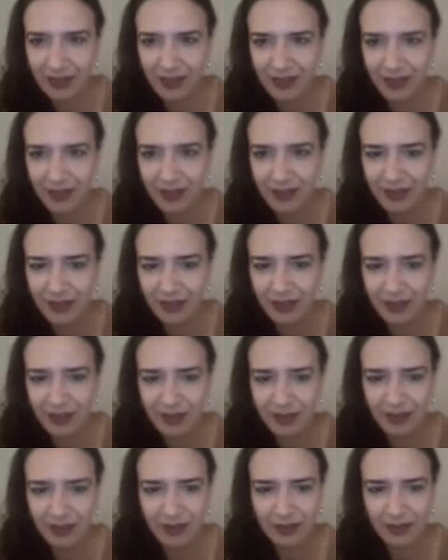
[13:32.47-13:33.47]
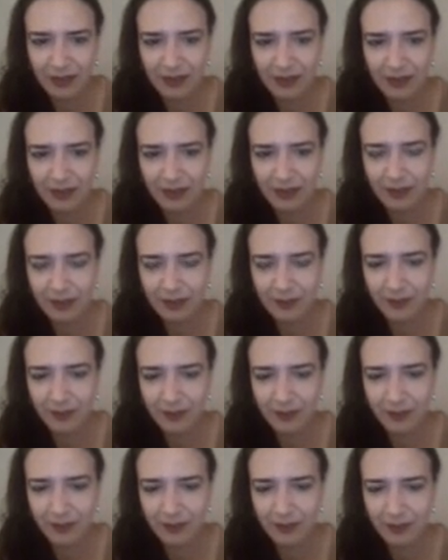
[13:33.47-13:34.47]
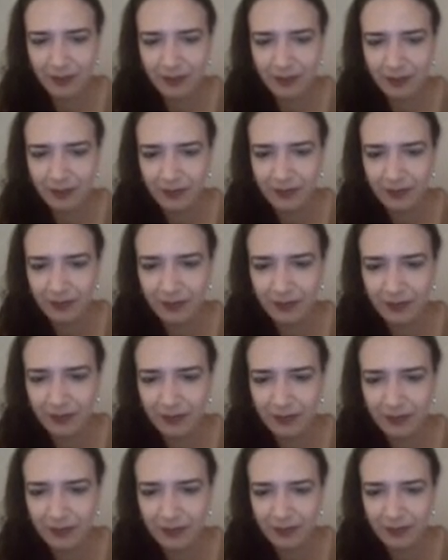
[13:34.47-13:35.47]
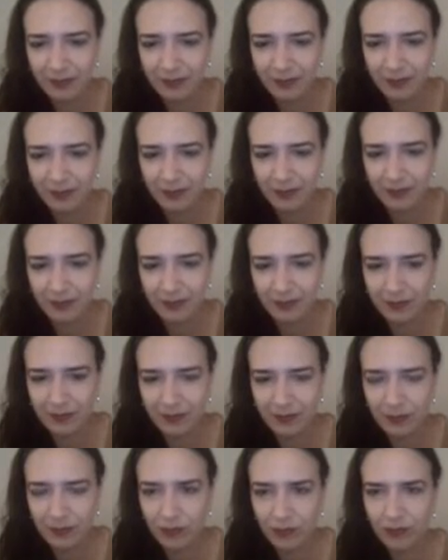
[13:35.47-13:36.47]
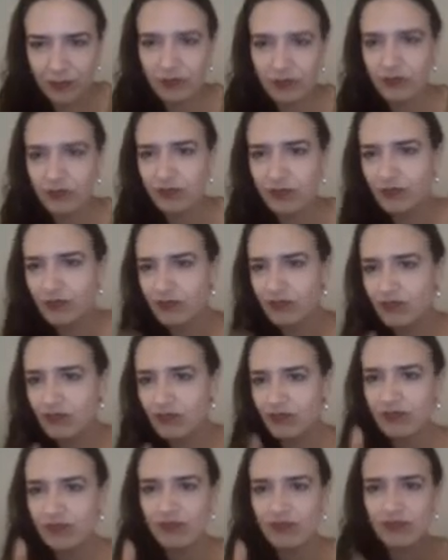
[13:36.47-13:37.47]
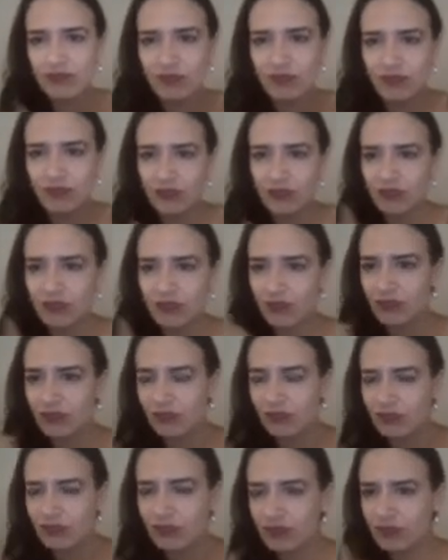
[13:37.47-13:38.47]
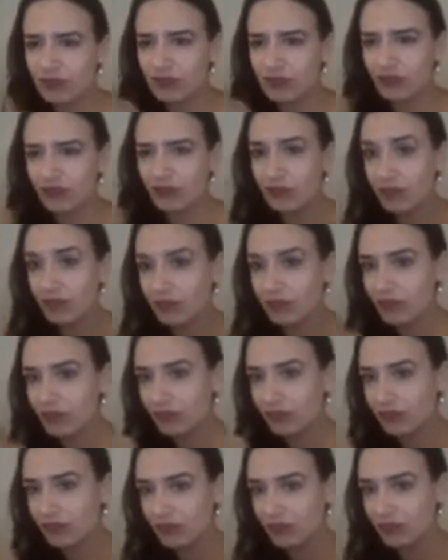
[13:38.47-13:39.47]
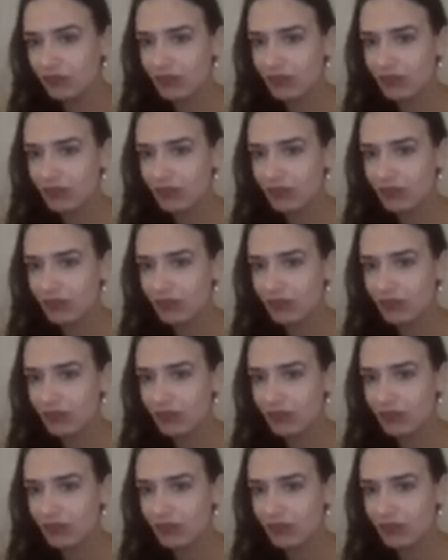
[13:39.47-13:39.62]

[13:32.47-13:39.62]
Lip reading: (silent)